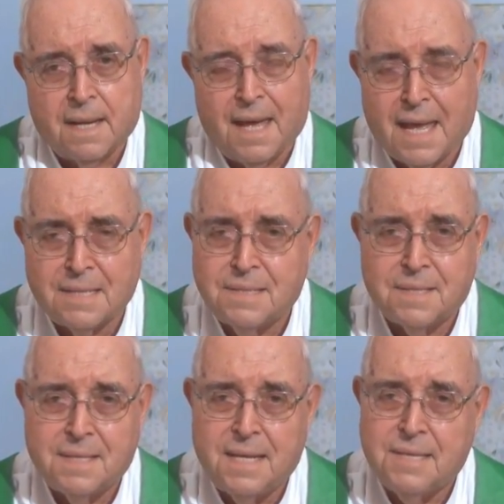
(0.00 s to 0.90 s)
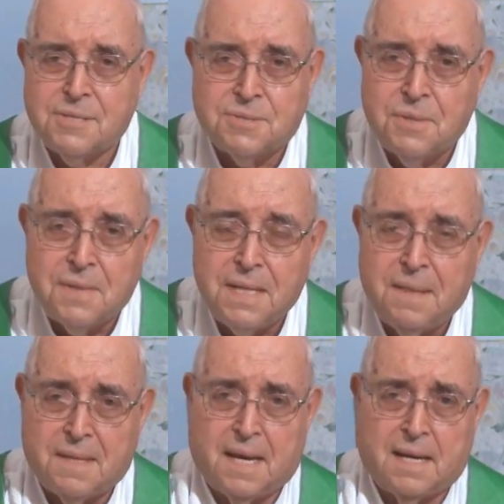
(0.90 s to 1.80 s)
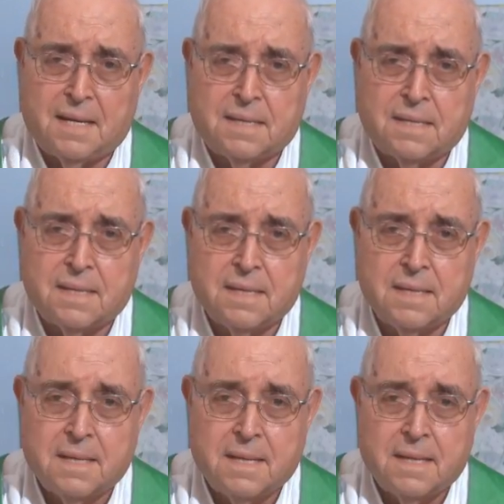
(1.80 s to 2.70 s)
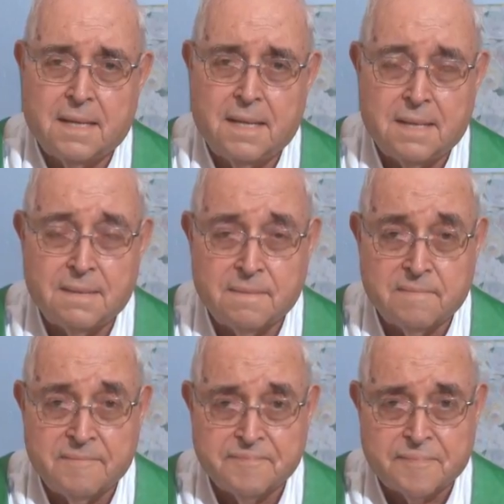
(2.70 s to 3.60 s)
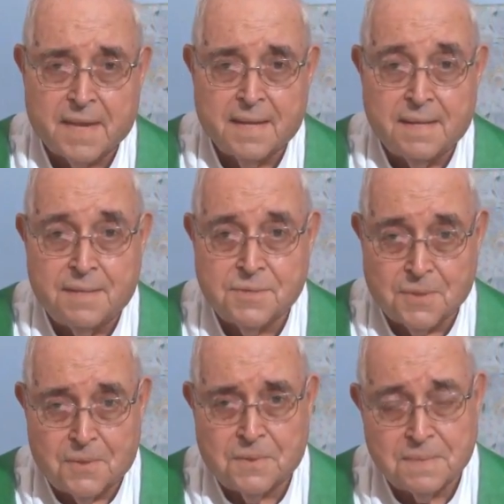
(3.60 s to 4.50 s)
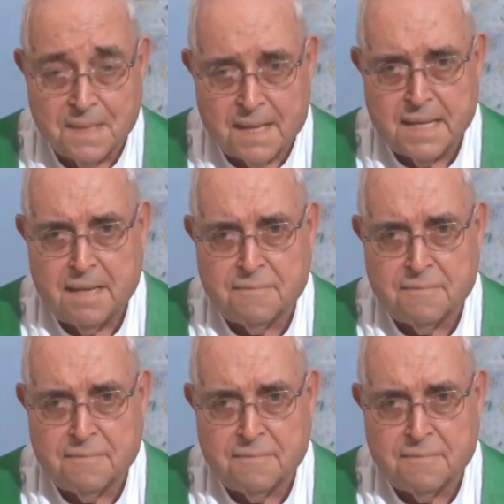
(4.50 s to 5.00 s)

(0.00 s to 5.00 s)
and he is doing that in his own life,